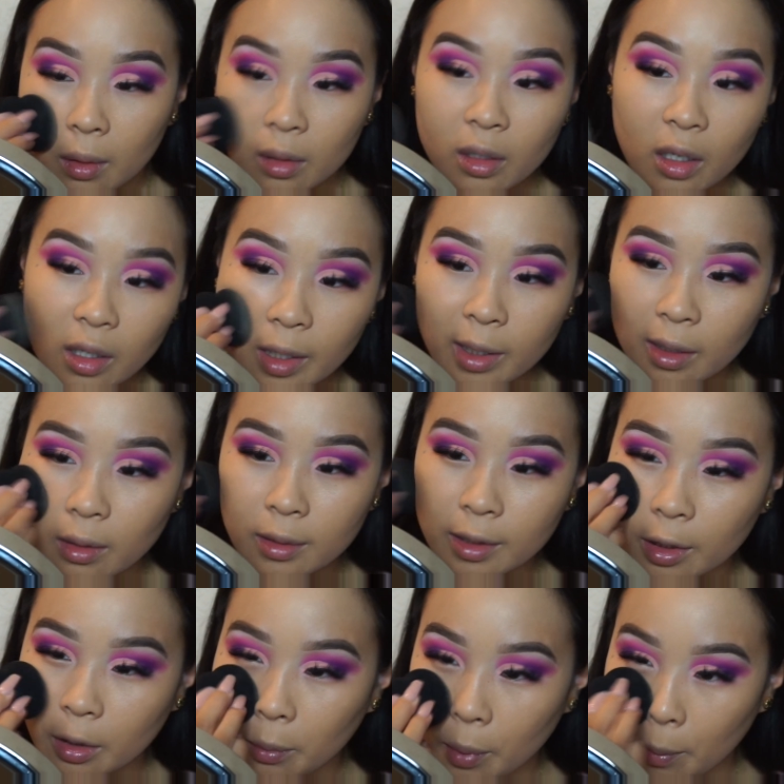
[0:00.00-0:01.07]
Got like a
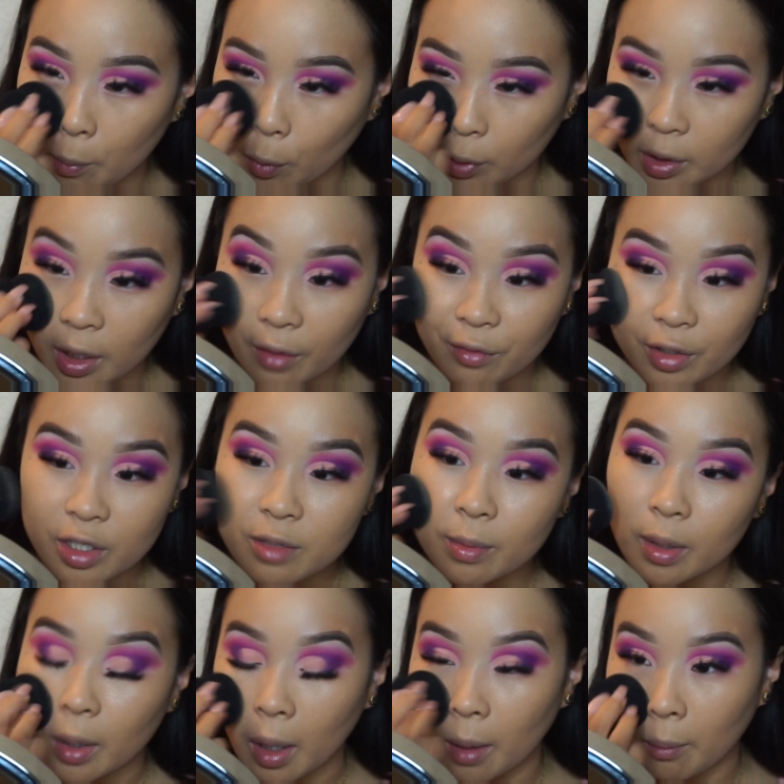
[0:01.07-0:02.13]
little bit more coverage,
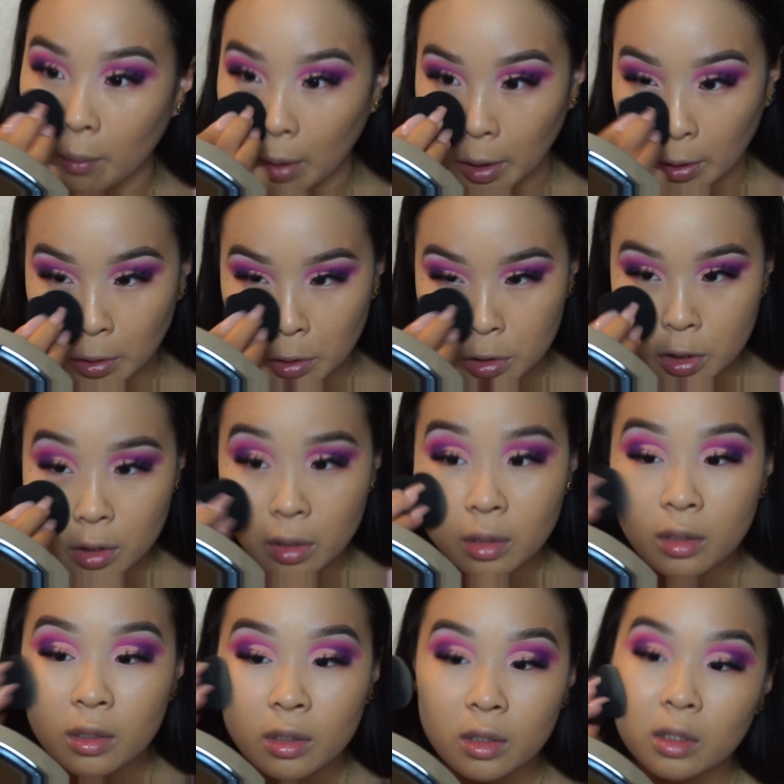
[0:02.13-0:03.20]
but not much.
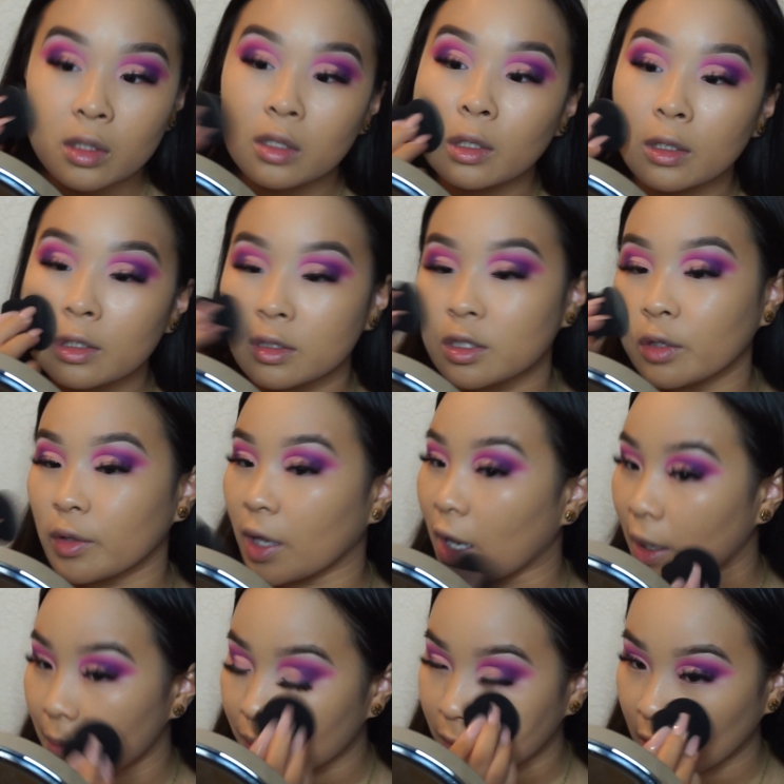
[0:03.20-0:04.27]
So
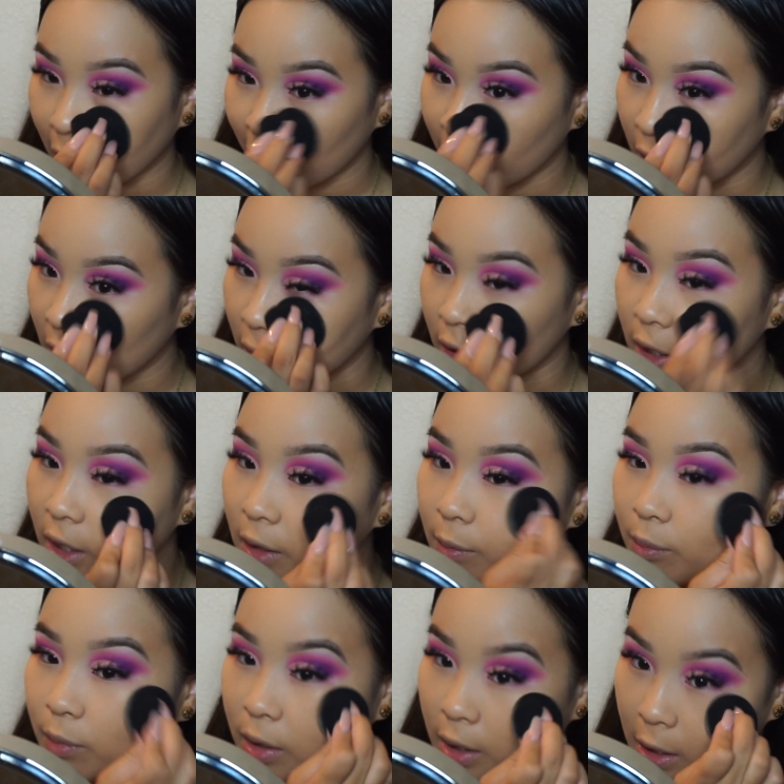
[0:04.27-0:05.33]
yeah, definitely a
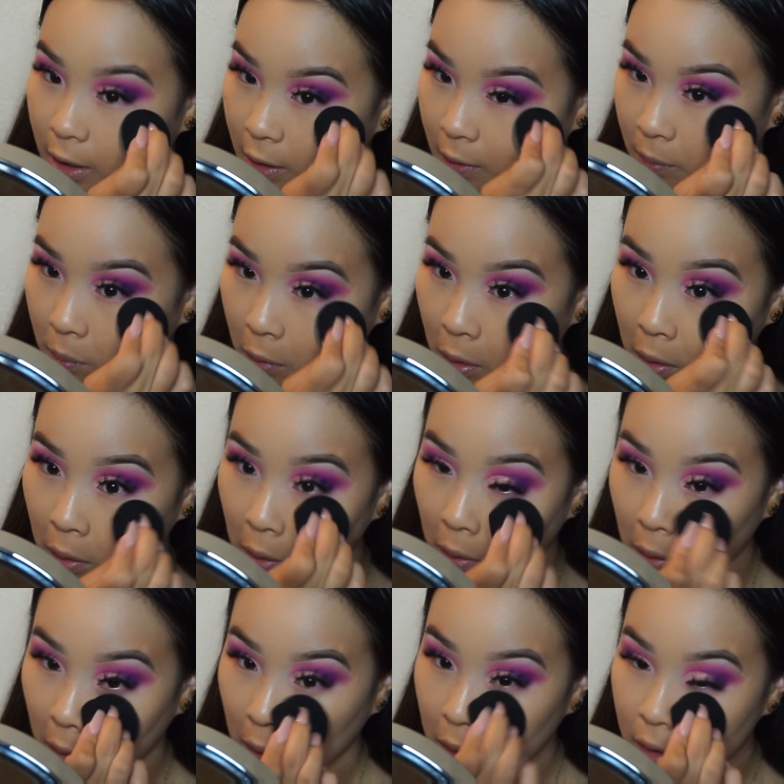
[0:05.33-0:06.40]
medium
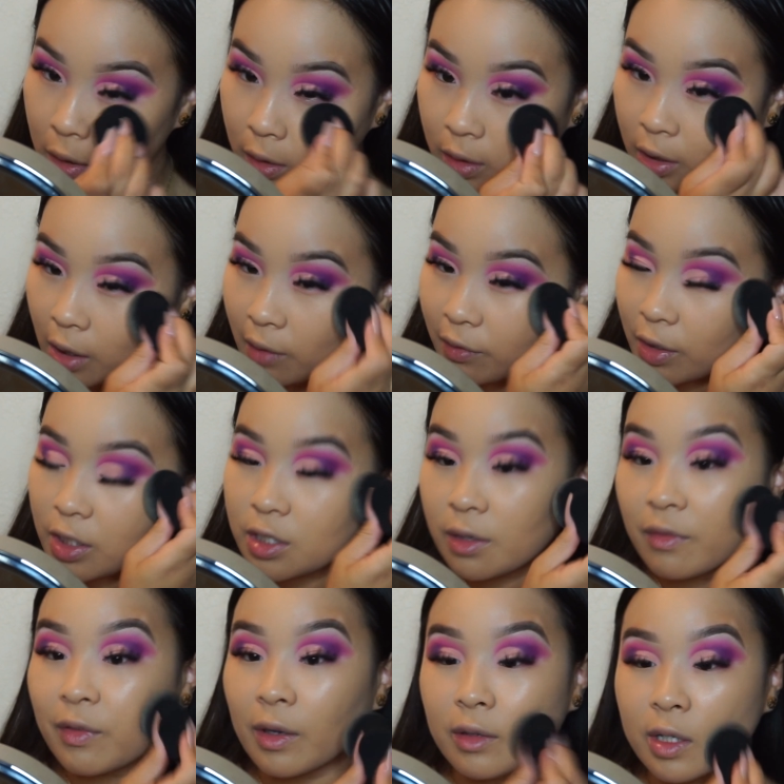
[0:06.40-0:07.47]
coverage
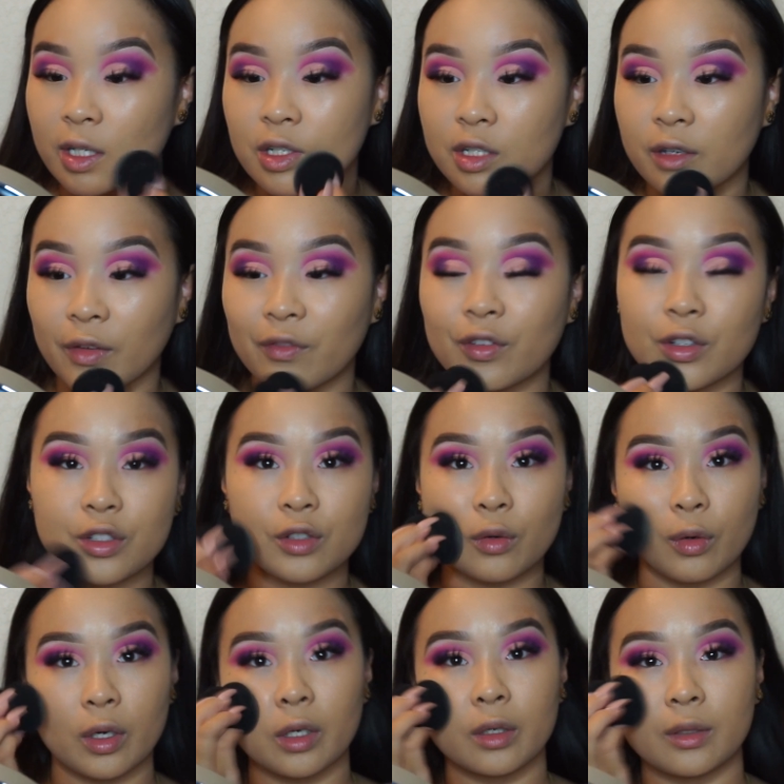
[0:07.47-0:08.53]
foundation for sure.